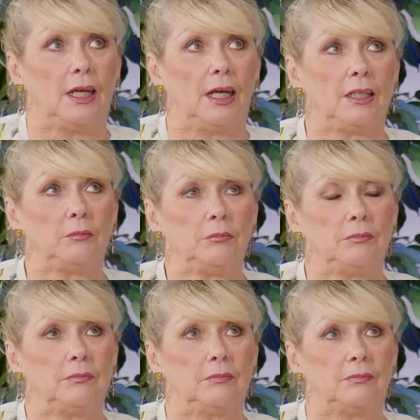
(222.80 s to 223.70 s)
Um,
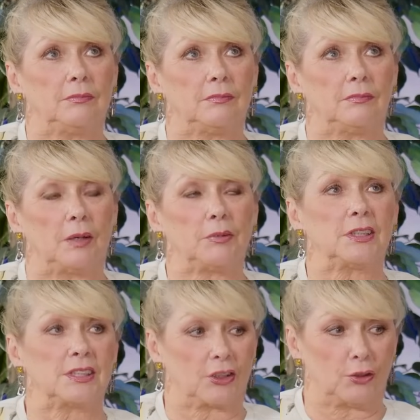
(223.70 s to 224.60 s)
I'm
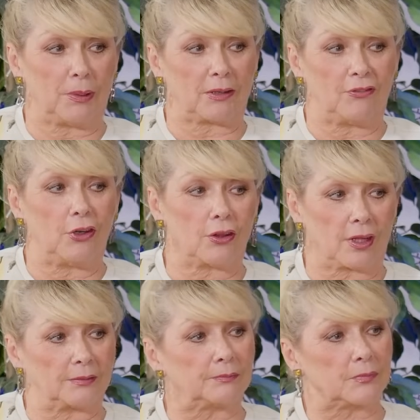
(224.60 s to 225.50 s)
going to take you back
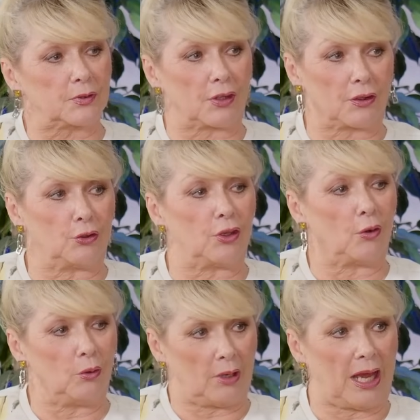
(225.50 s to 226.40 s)
further so that you
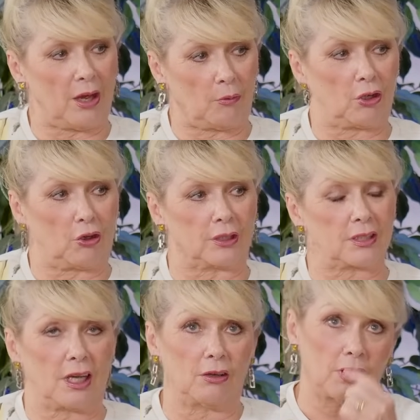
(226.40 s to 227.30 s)
know how yeah. I got
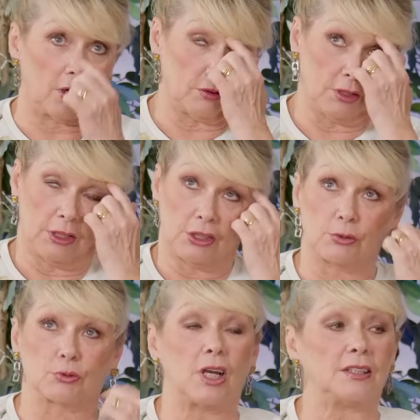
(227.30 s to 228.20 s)
into Coco. Because
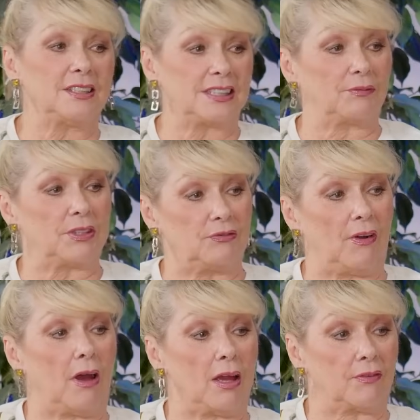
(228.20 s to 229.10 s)
it was
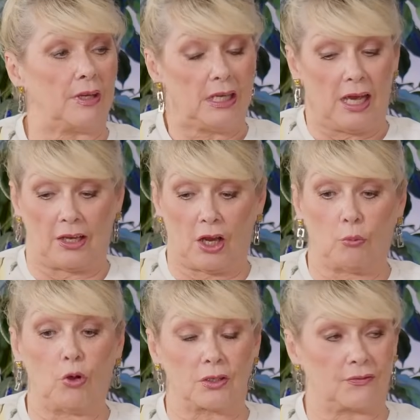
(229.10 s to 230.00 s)
1975 and I
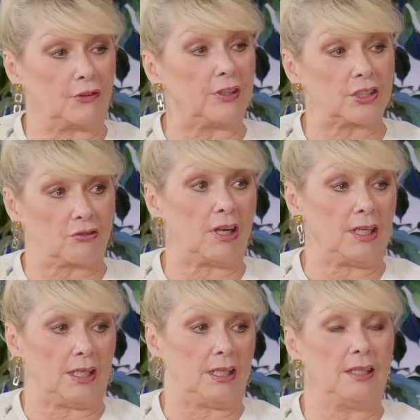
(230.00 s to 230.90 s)
worked for an
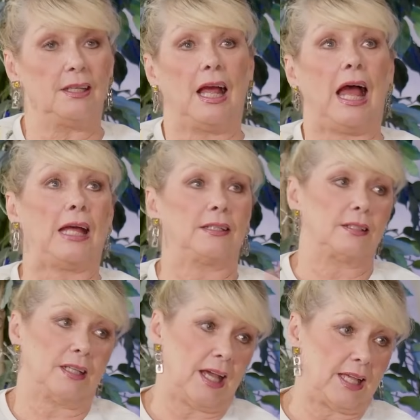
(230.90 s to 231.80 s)
Israeli.
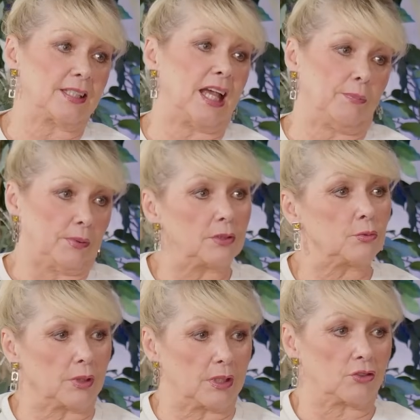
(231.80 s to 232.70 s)
And as happened
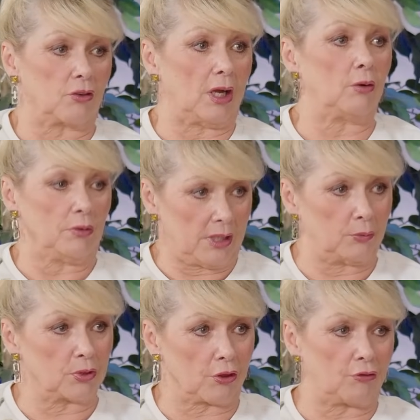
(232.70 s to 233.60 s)
with Israel, there
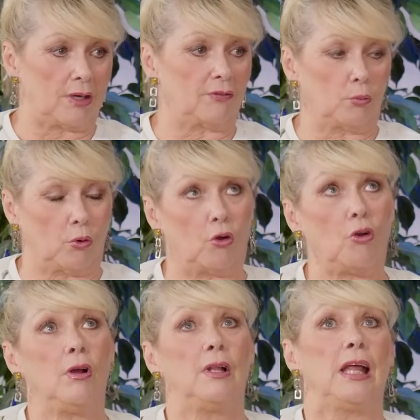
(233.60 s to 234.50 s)
was a threat of a war.